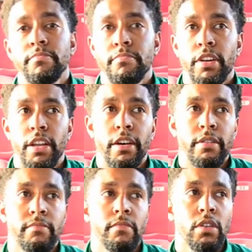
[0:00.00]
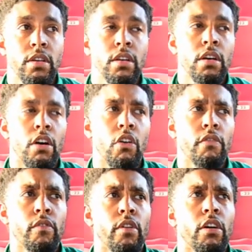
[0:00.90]
But um,
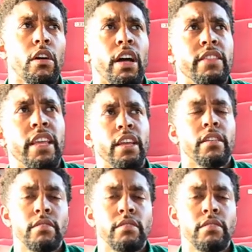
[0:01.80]
overall, I think